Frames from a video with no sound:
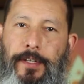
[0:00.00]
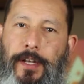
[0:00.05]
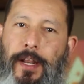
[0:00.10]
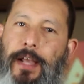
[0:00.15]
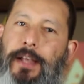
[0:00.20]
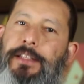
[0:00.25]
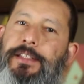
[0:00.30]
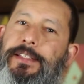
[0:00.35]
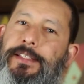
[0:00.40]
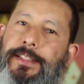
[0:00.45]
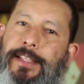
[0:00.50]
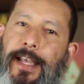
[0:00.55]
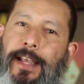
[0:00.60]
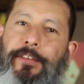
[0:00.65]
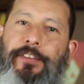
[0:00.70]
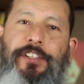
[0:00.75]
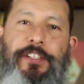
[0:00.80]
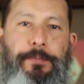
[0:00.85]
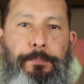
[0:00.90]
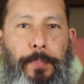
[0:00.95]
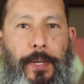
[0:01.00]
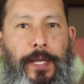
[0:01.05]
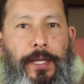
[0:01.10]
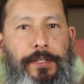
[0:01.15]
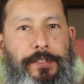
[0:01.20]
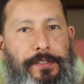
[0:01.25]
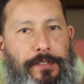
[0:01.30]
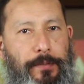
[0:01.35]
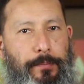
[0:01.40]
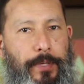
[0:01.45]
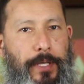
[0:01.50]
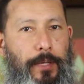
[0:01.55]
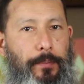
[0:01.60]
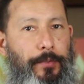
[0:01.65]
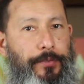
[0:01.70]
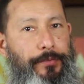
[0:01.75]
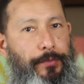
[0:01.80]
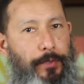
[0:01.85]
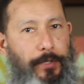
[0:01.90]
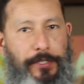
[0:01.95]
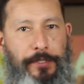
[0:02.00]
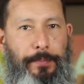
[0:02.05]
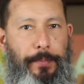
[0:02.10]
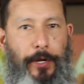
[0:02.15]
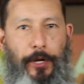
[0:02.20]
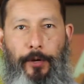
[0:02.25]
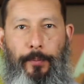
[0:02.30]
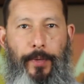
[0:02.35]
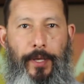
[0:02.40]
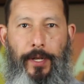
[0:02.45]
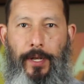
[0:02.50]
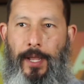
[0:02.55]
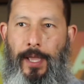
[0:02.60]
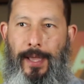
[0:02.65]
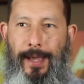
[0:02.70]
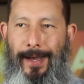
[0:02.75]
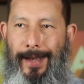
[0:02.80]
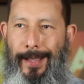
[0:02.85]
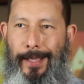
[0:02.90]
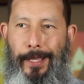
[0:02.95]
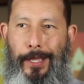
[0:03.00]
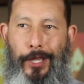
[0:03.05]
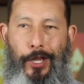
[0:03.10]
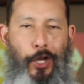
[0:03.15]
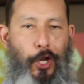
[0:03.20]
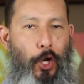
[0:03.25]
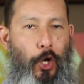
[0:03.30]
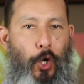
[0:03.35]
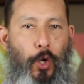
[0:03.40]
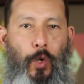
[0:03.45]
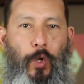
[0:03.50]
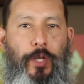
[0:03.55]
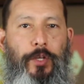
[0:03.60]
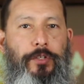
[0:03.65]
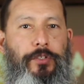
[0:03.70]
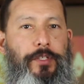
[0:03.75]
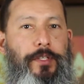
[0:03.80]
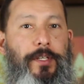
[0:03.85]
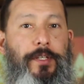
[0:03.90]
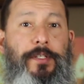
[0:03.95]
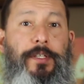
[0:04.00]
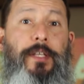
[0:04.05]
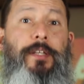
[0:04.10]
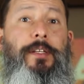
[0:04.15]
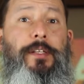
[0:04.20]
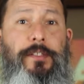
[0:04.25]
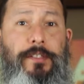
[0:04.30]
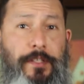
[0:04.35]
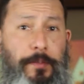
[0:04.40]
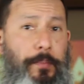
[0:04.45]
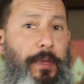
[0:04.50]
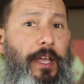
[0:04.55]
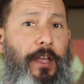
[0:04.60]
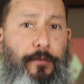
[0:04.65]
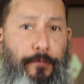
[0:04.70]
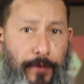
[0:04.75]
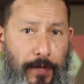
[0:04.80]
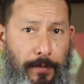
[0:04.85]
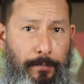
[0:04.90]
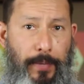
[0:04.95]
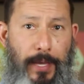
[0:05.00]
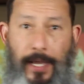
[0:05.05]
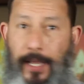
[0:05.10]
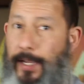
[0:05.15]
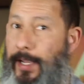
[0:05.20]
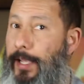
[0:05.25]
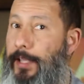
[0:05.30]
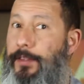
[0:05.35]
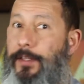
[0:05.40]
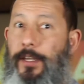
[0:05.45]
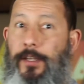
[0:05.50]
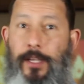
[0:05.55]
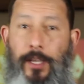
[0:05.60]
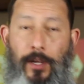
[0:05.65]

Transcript: a nice, safe space to be able to experiment. I encourage the attendees to make feedback and then